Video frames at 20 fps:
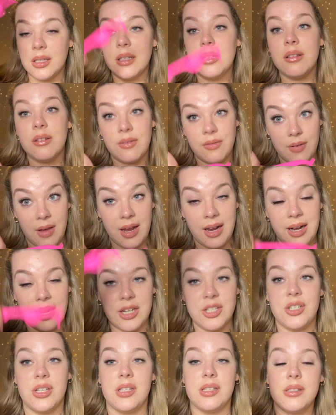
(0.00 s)
the fake
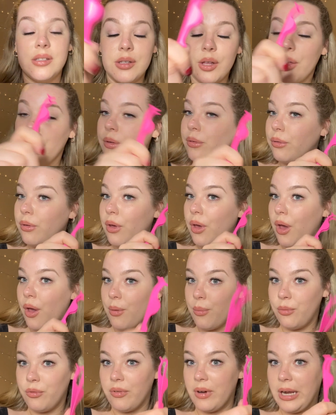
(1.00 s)
lashes, so I
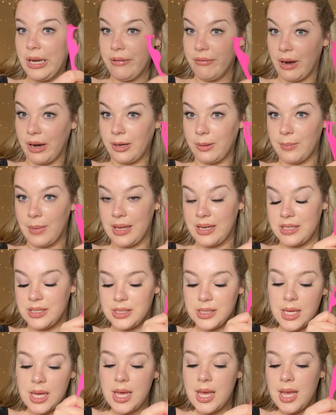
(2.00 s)
would really recommend
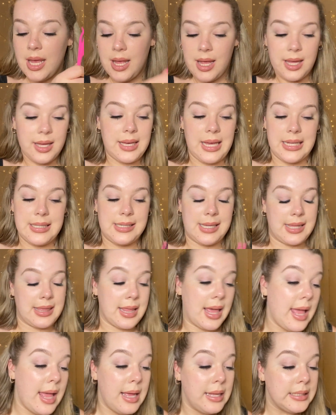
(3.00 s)
getting
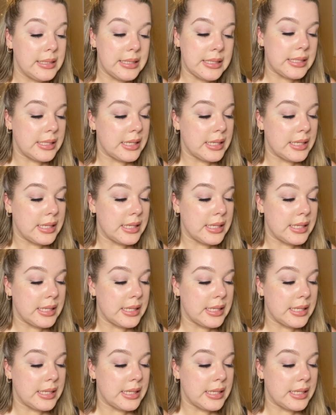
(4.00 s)
that.